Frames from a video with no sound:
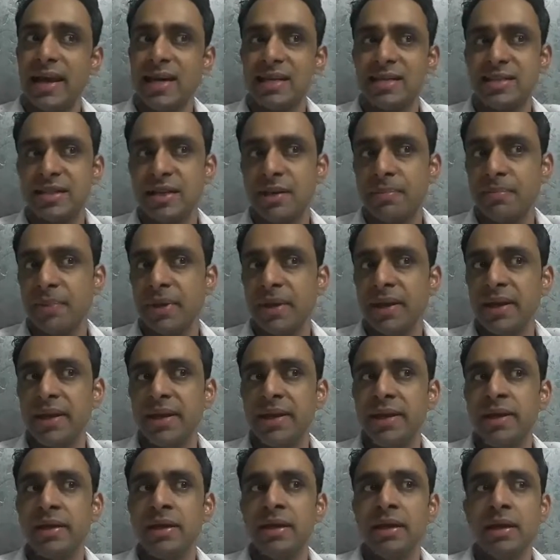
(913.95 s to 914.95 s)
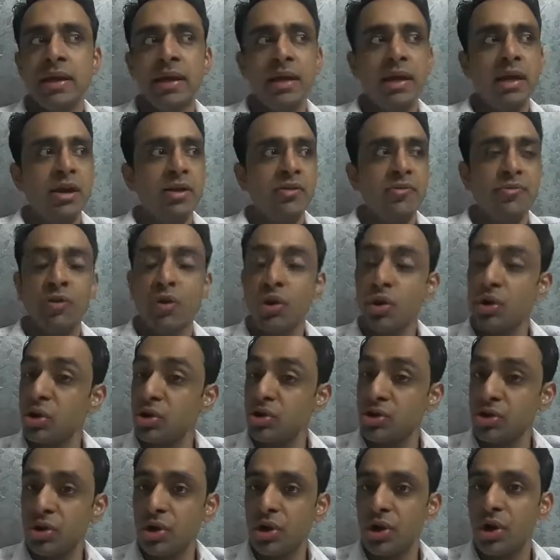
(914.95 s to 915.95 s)
SAP,
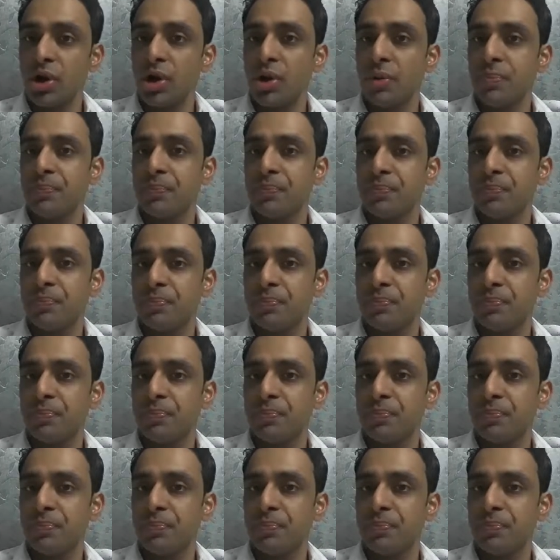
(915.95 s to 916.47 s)
Photoshop,